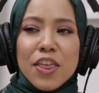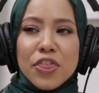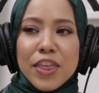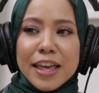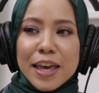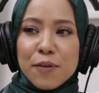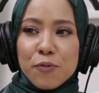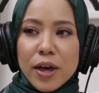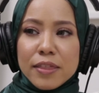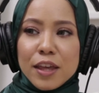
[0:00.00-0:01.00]
think
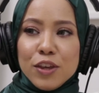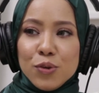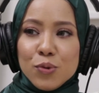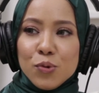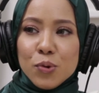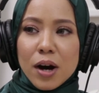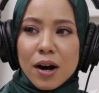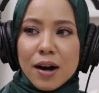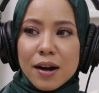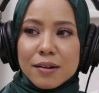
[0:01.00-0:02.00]
if whether you
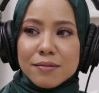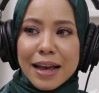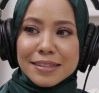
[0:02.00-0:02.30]
are,